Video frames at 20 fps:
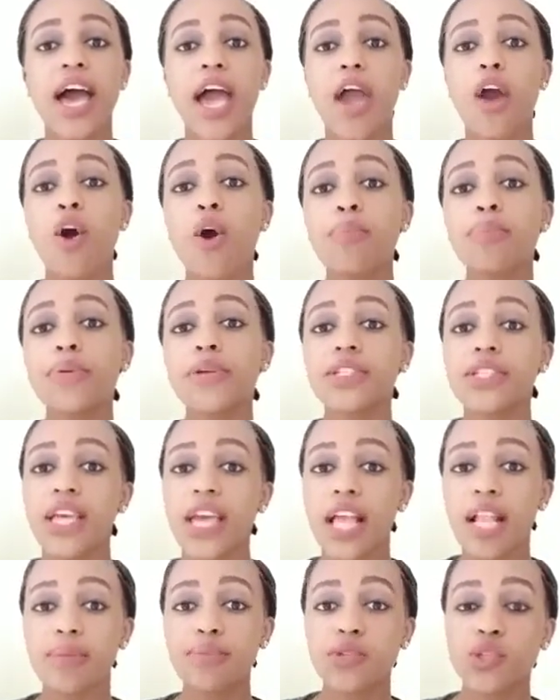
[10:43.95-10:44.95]
I hope it
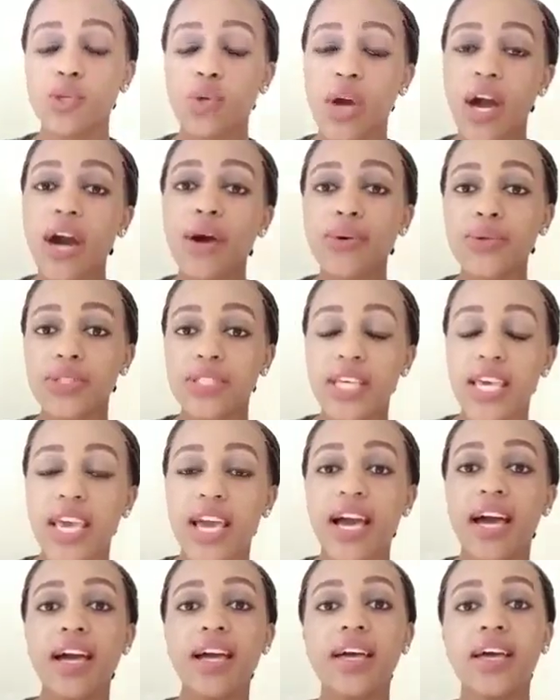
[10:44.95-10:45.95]
helped you out
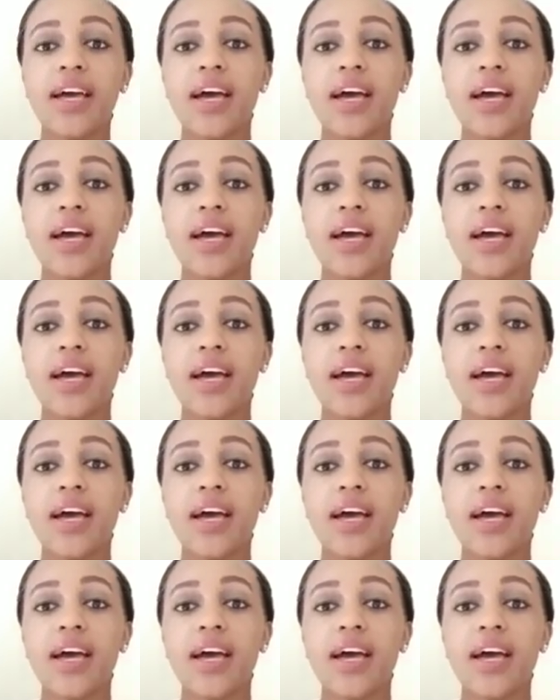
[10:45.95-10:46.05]
there,